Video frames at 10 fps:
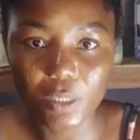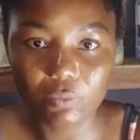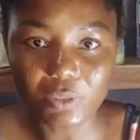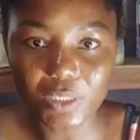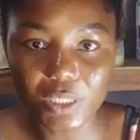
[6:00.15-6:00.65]

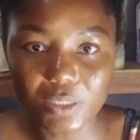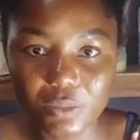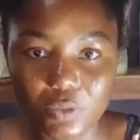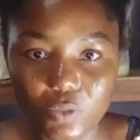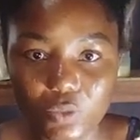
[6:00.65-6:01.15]
without
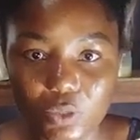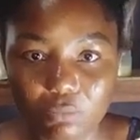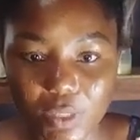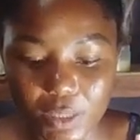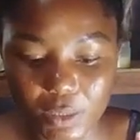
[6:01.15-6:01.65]
going
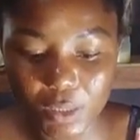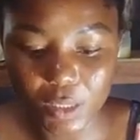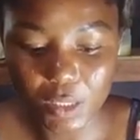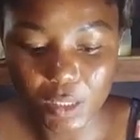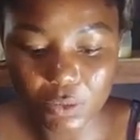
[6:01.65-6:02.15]
bad.
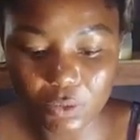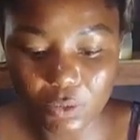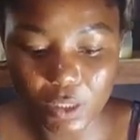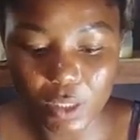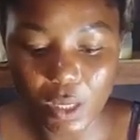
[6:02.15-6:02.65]
So
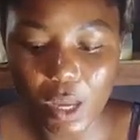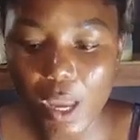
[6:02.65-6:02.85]
here,